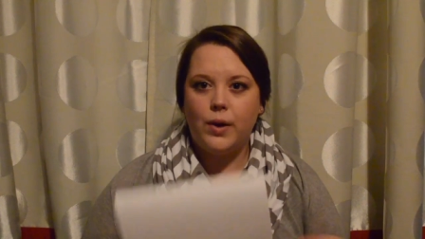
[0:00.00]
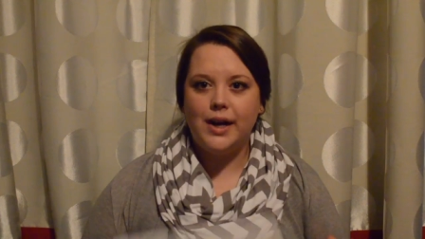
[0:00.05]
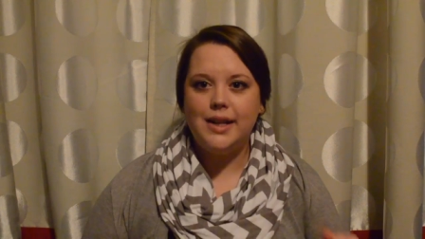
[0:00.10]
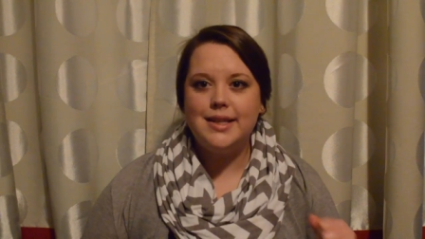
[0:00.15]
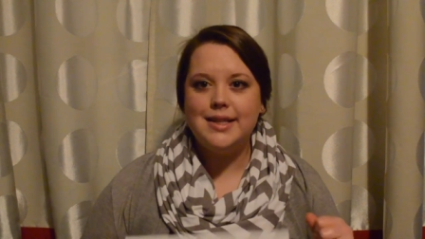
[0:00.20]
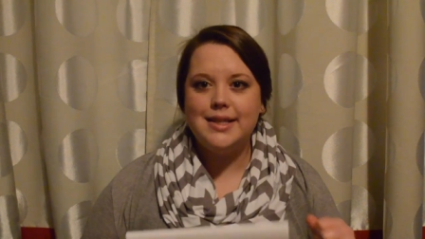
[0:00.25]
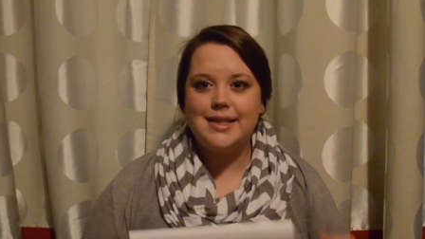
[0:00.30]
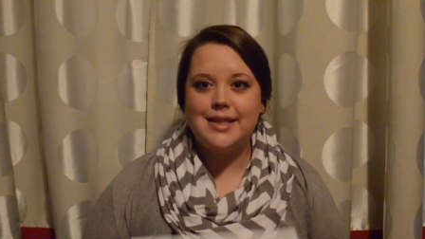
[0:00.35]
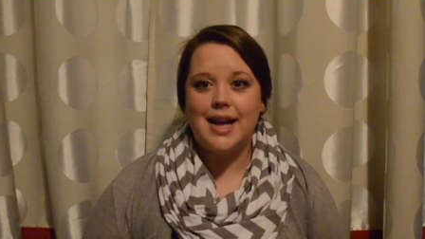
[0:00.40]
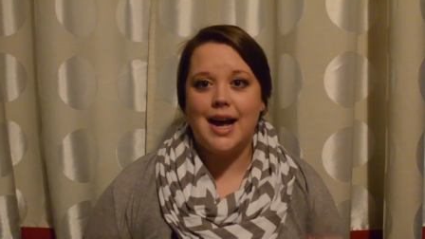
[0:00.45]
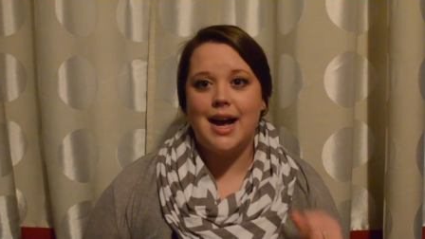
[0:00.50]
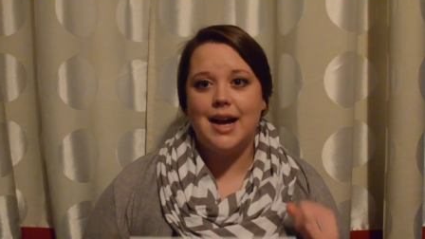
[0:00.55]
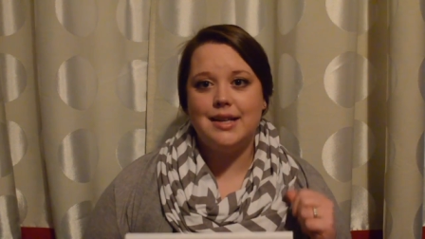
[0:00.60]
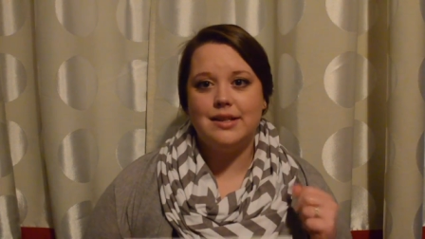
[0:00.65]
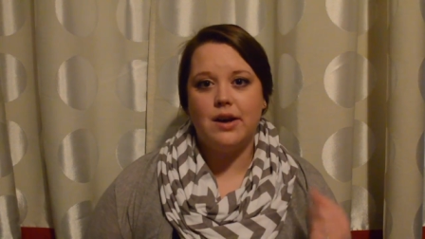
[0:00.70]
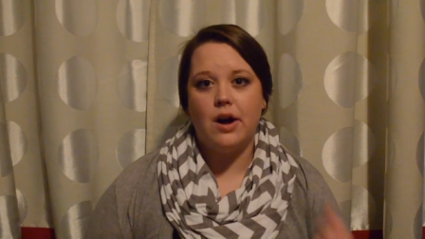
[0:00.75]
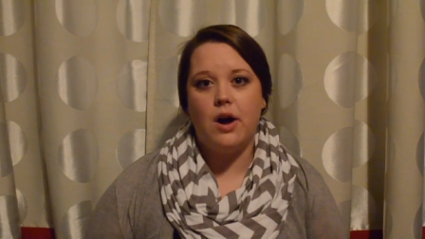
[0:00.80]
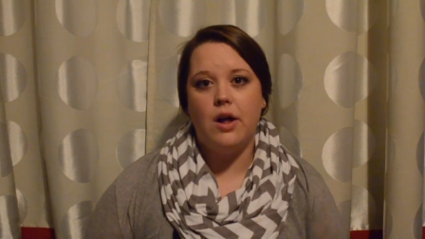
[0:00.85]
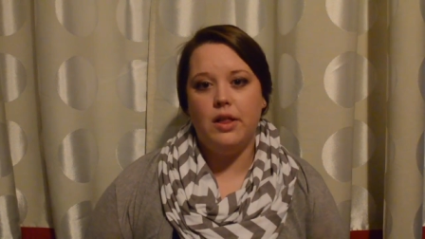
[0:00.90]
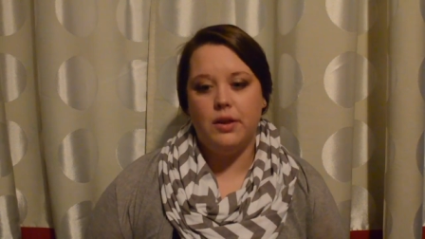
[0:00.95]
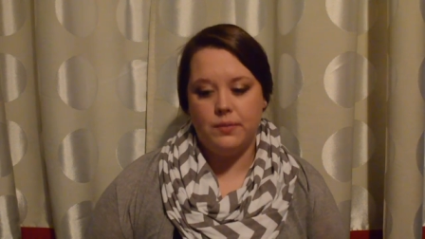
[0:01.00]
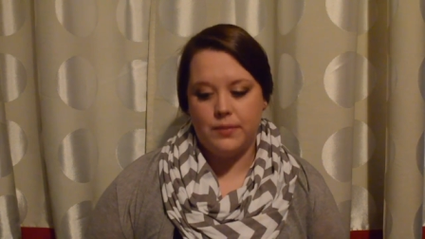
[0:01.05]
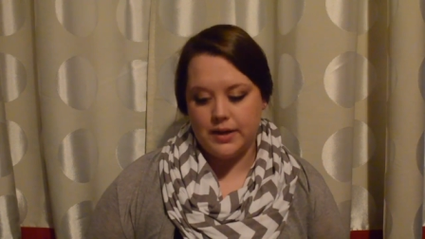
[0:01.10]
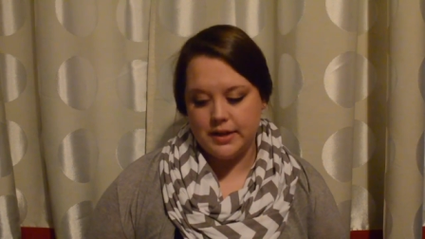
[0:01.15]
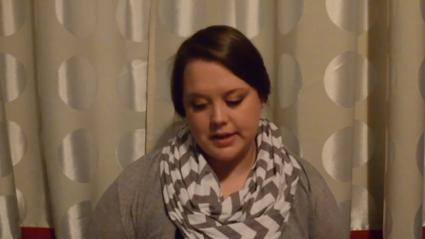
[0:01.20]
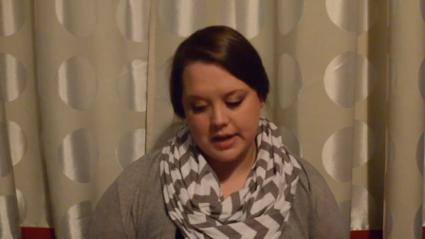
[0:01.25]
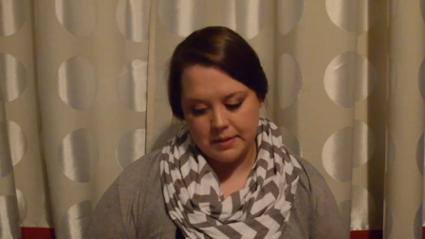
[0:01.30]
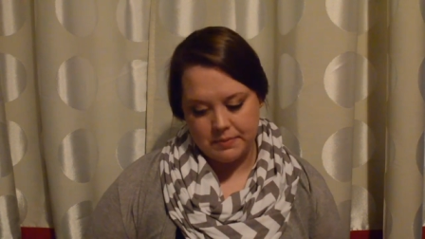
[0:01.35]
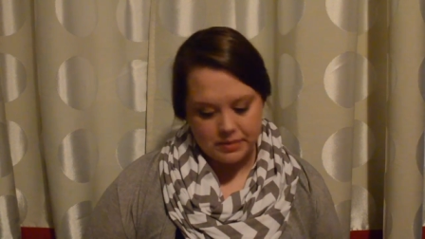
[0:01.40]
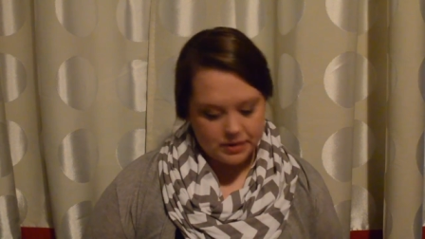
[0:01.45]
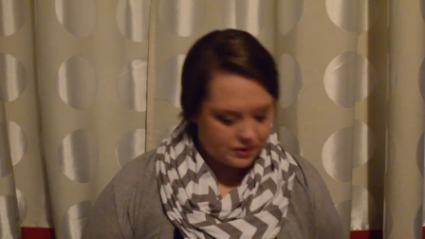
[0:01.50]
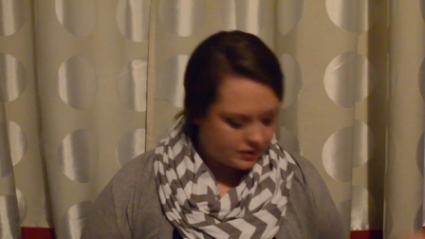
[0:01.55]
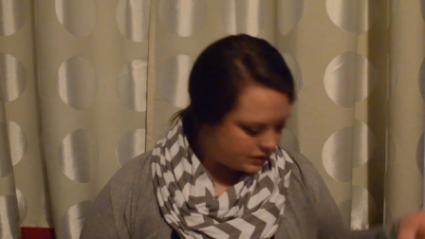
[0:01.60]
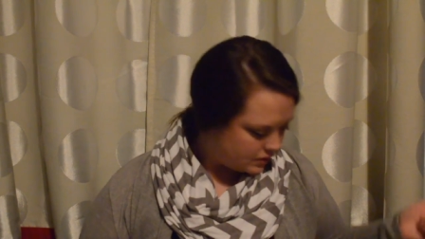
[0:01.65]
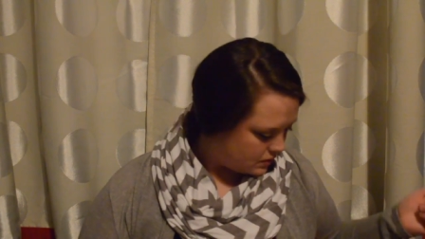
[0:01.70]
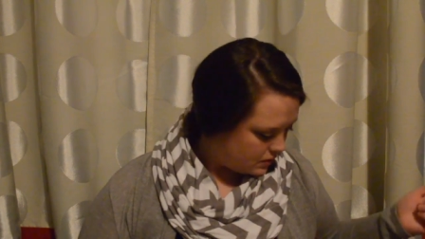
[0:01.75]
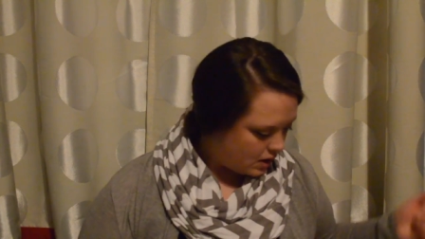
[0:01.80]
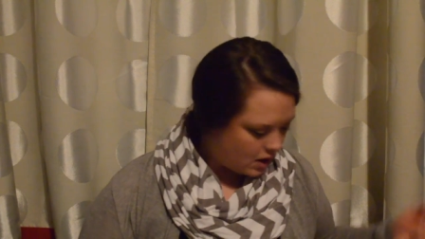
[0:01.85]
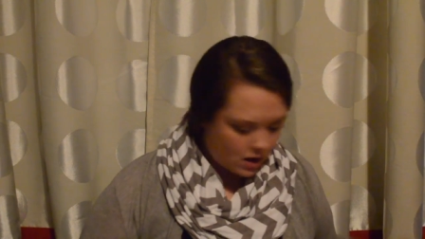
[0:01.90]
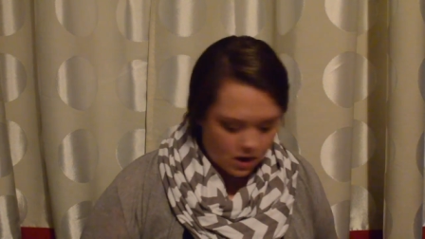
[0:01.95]
one size all-in-one diapers.
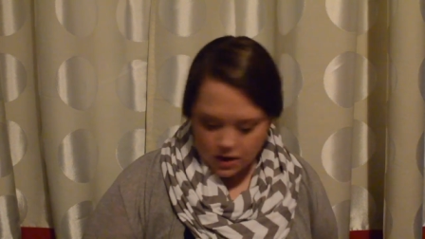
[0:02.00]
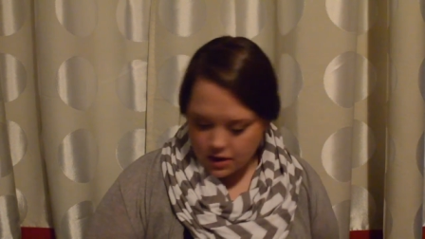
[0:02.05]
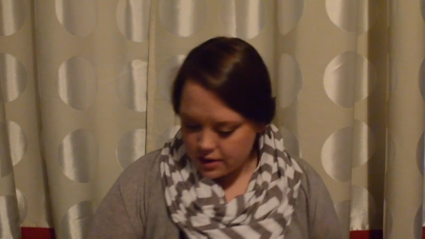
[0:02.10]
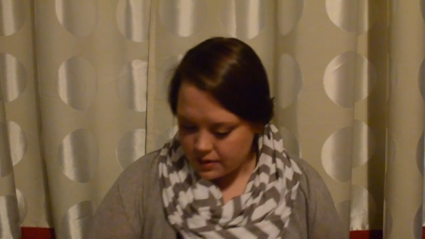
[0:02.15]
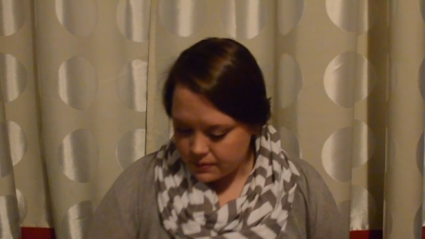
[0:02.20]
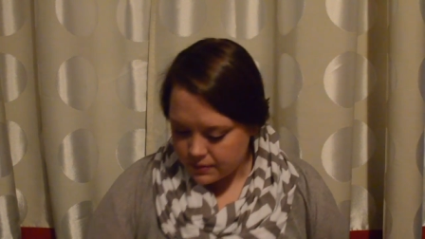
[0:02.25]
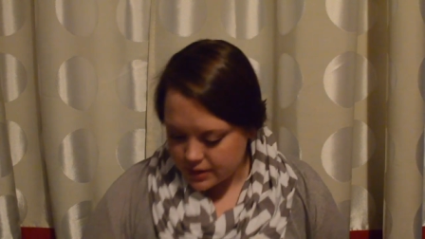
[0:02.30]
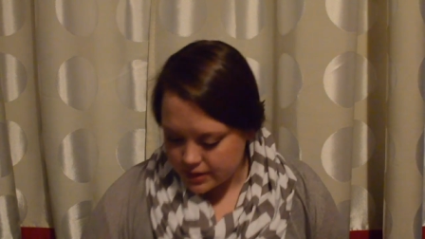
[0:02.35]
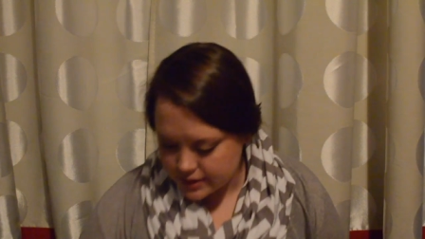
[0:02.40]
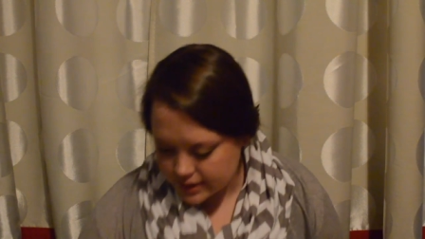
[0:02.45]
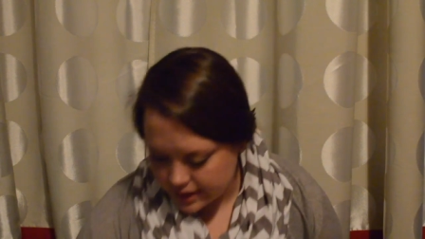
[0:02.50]
So all-in-one